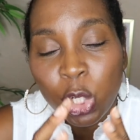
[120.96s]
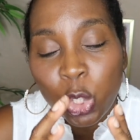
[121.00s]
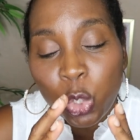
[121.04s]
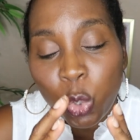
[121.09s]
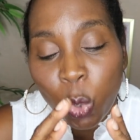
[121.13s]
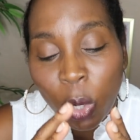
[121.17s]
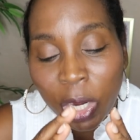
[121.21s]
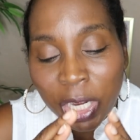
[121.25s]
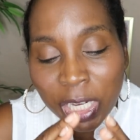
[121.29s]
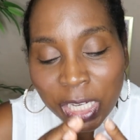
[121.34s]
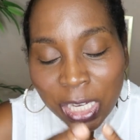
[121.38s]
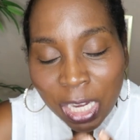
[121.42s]

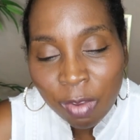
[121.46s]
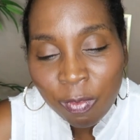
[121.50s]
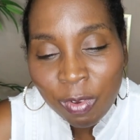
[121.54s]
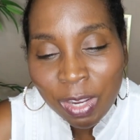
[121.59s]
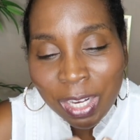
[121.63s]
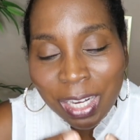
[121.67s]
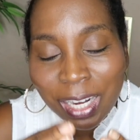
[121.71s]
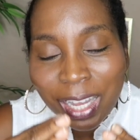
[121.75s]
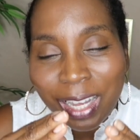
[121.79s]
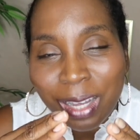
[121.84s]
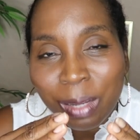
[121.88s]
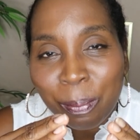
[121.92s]
you're
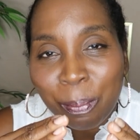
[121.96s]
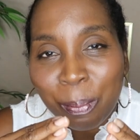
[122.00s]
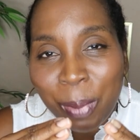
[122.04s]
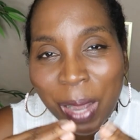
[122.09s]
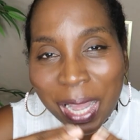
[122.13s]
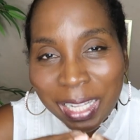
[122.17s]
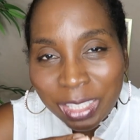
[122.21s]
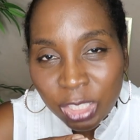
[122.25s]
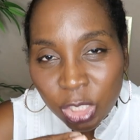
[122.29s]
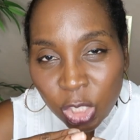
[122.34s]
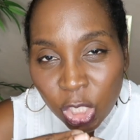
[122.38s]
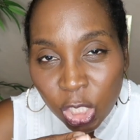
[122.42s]
given a
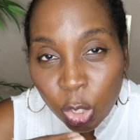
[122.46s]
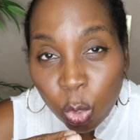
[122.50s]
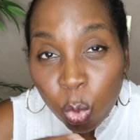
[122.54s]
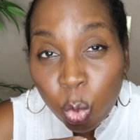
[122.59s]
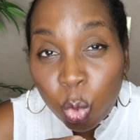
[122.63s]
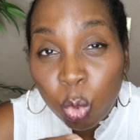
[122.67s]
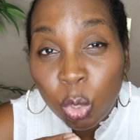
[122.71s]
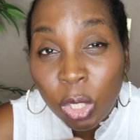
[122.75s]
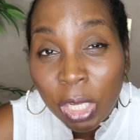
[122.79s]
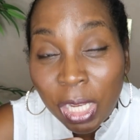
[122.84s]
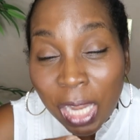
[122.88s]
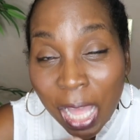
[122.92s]

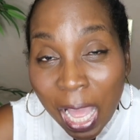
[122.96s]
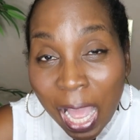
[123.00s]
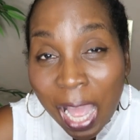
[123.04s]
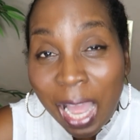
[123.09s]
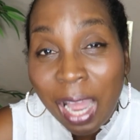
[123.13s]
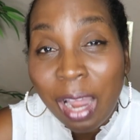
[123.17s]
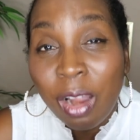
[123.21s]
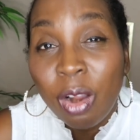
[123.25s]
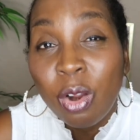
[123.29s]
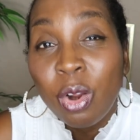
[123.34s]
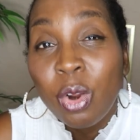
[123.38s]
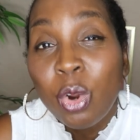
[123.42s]

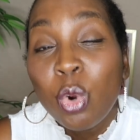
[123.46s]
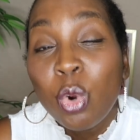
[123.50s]
particular